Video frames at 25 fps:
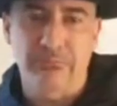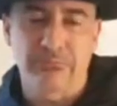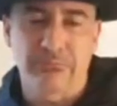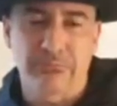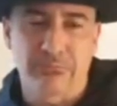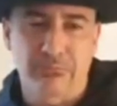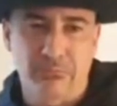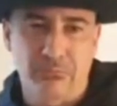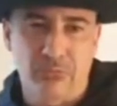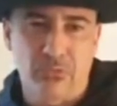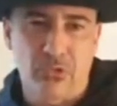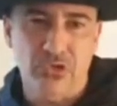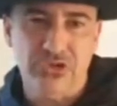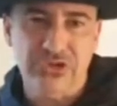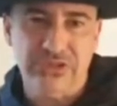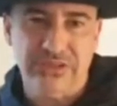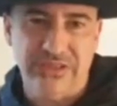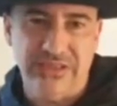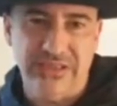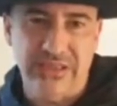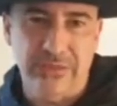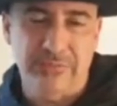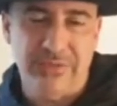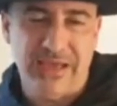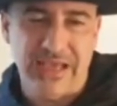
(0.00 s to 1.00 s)

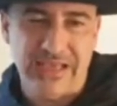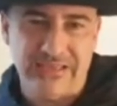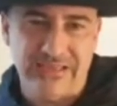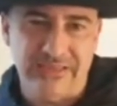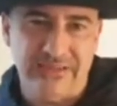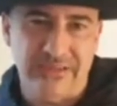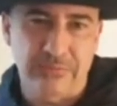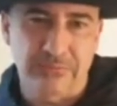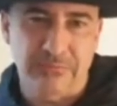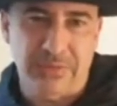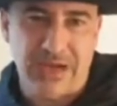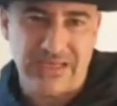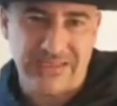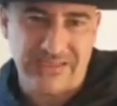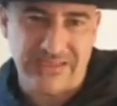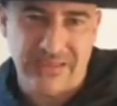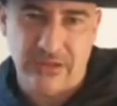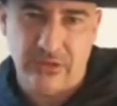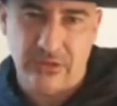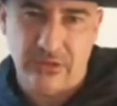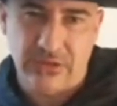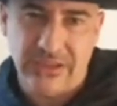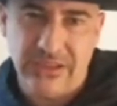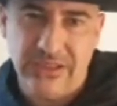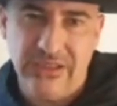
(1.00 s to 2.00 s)
mostly based in
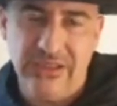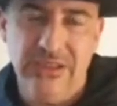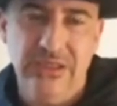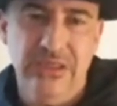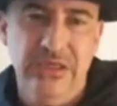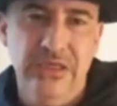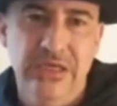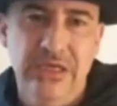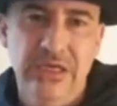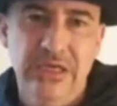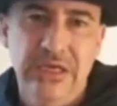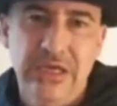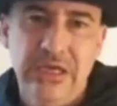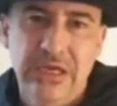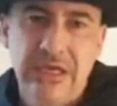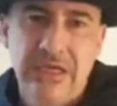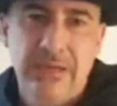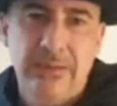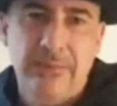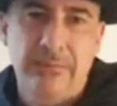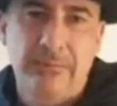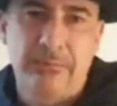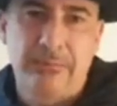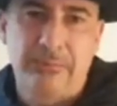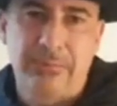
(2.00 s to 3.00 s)
Barcelona,
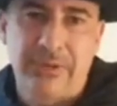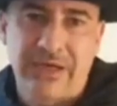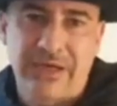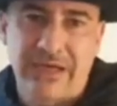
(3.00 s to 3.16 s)
but